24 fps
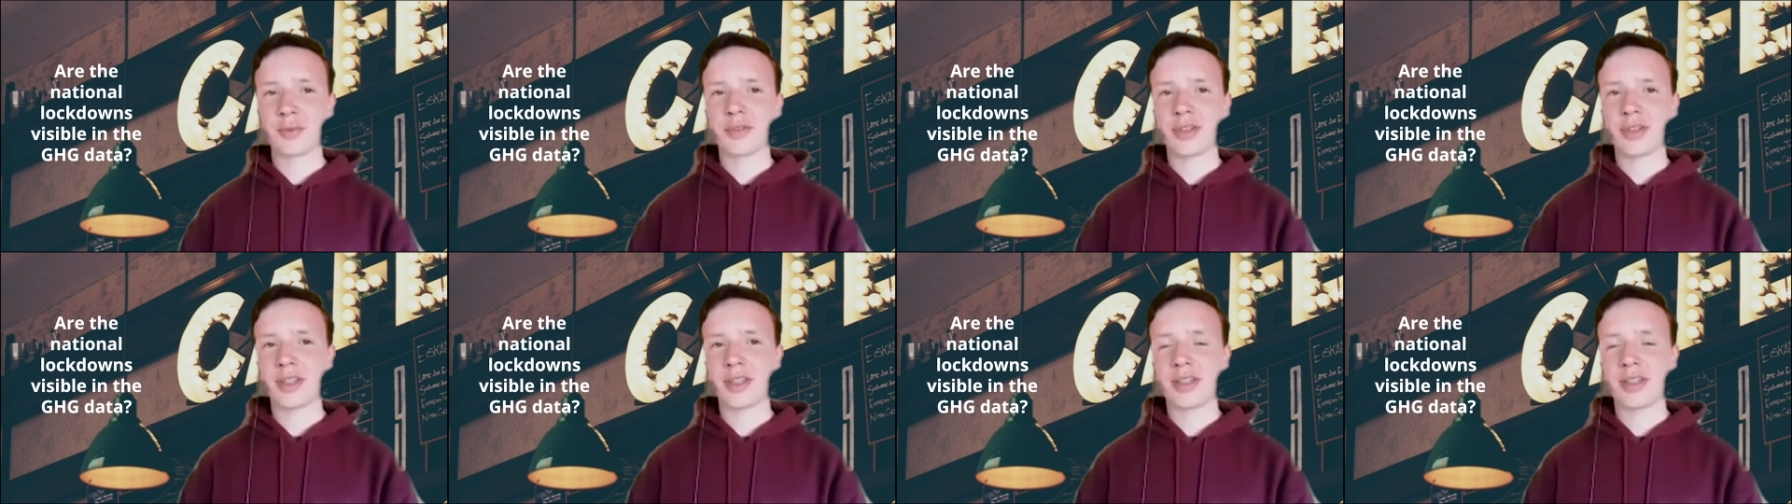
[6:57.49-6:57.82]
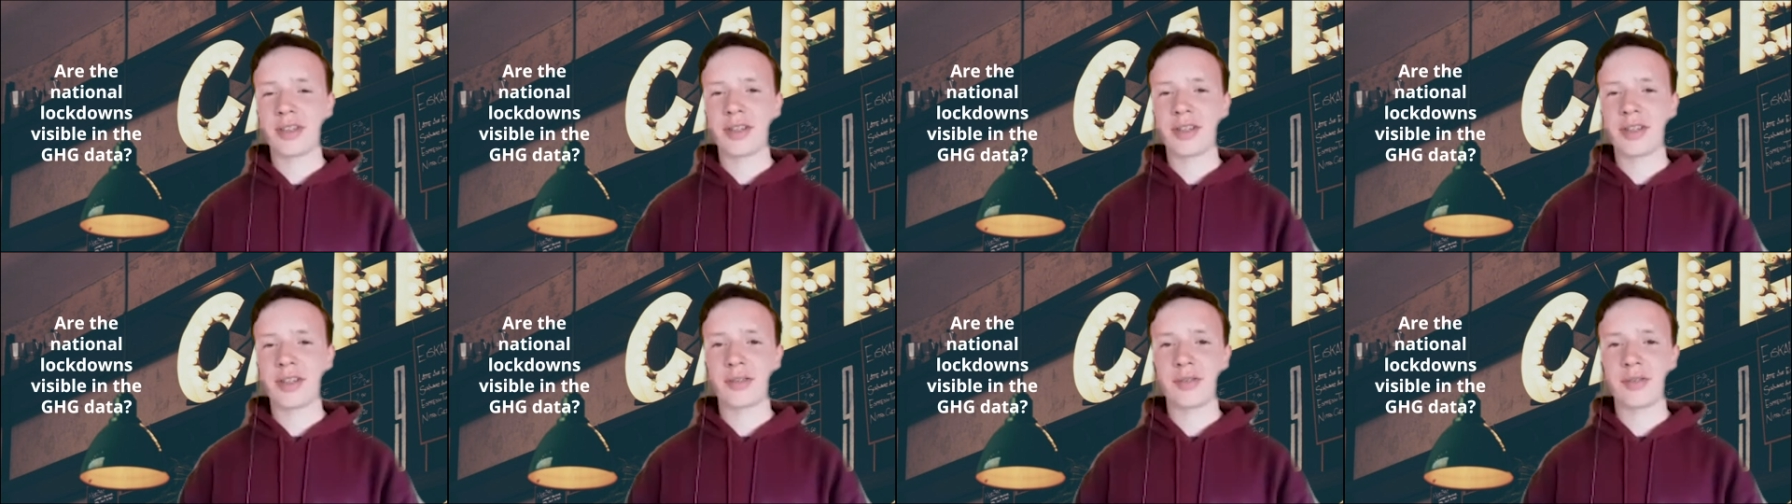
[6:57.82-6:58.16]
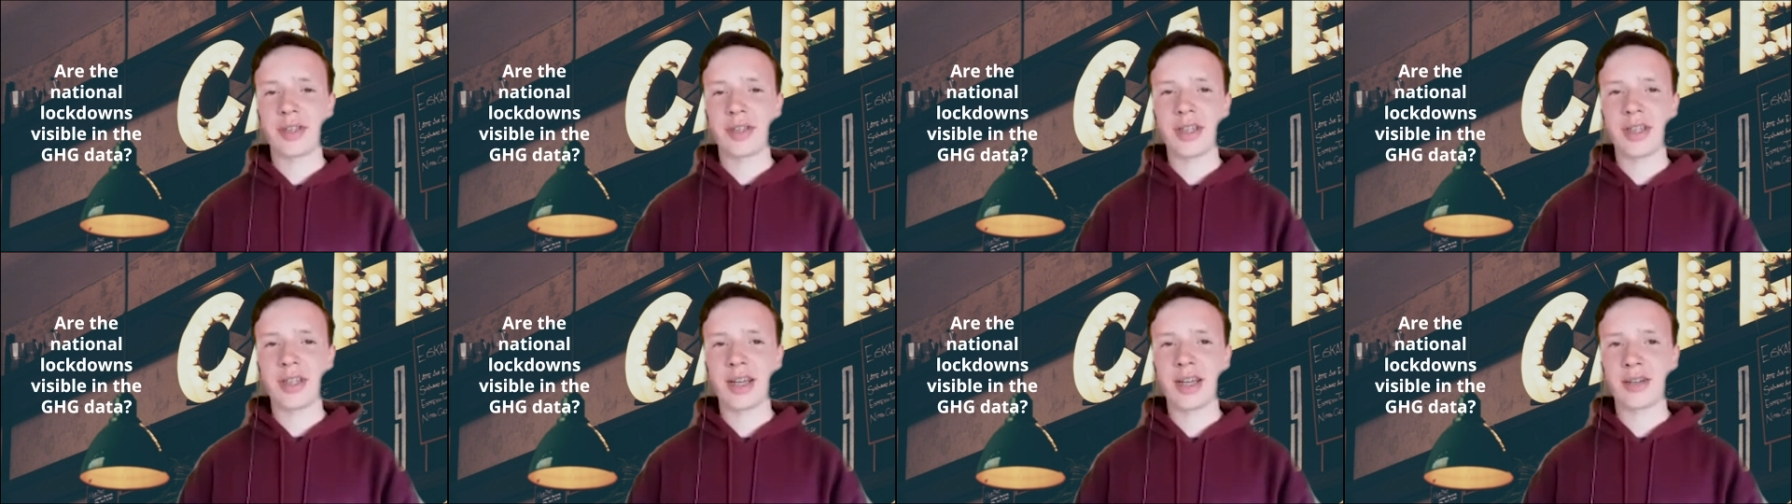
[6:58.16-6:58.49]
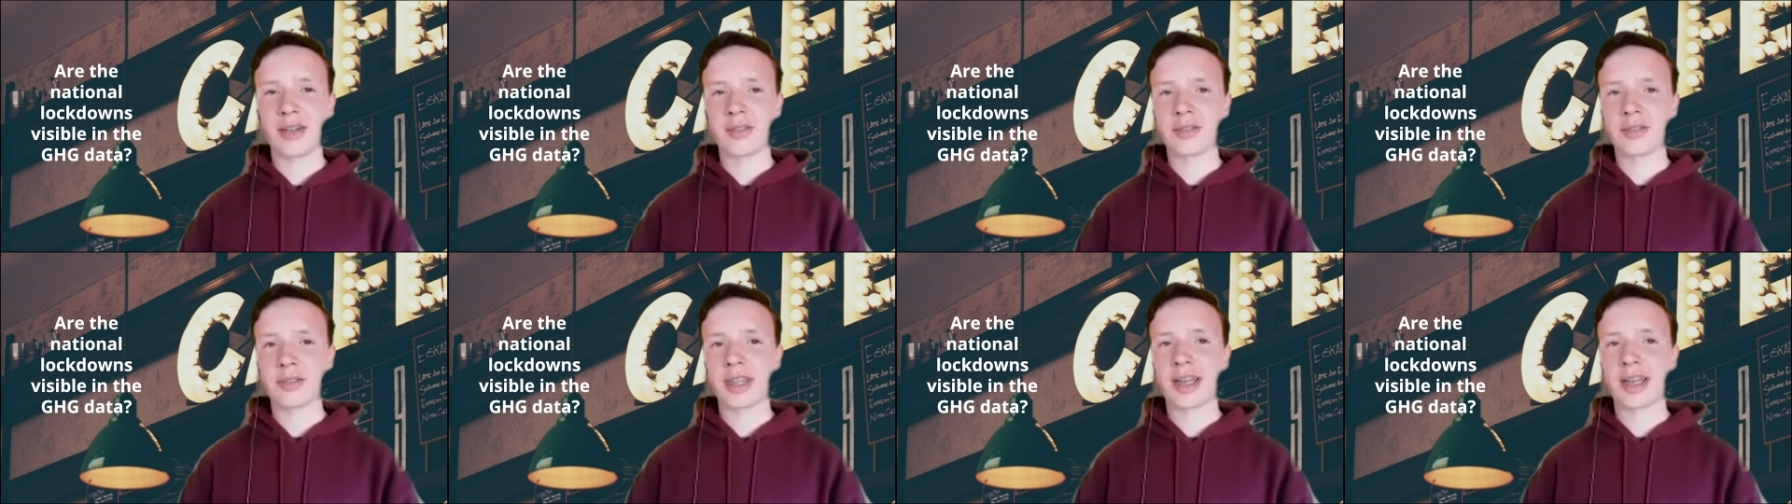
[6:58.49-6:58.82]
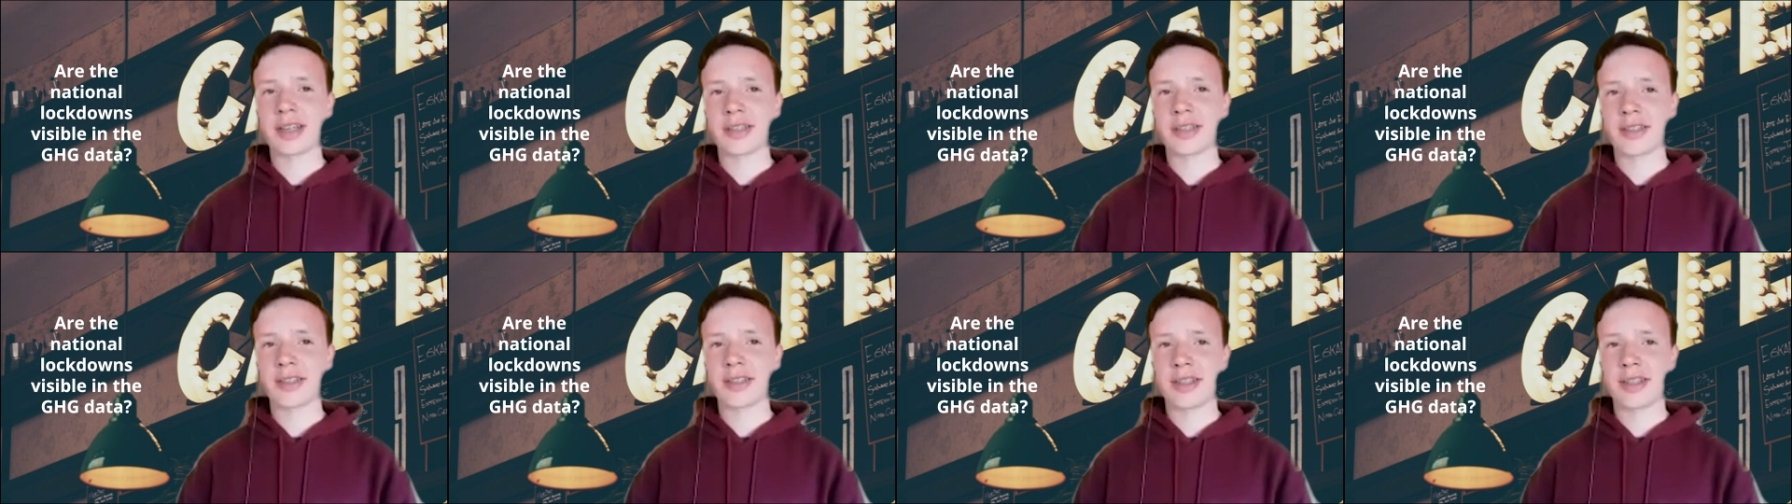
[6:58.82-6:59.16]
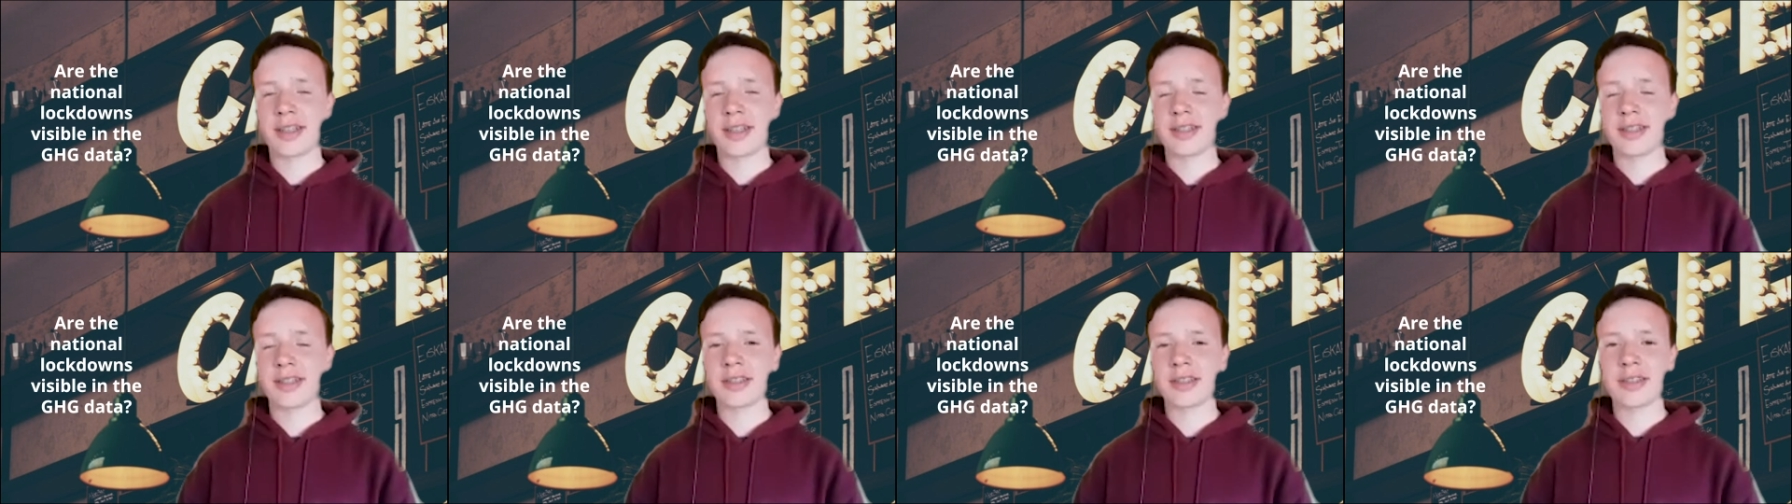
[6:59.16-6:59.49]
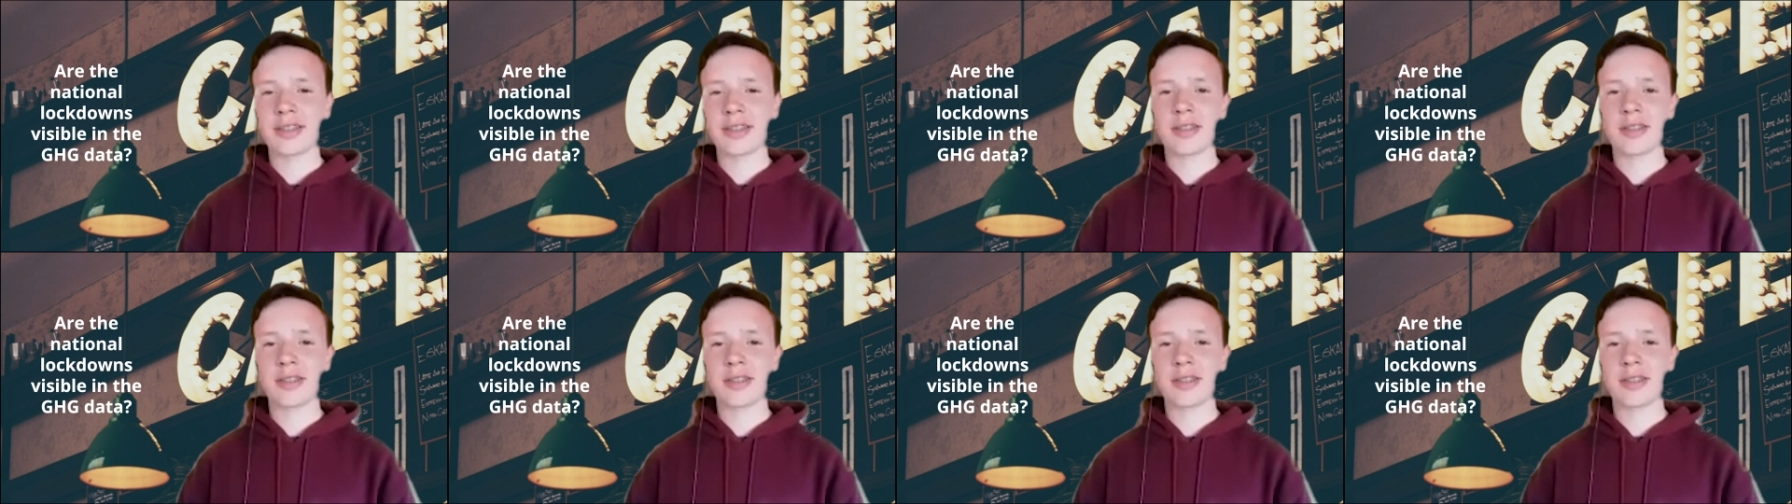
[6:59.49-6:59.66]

in the greenhouse gas data?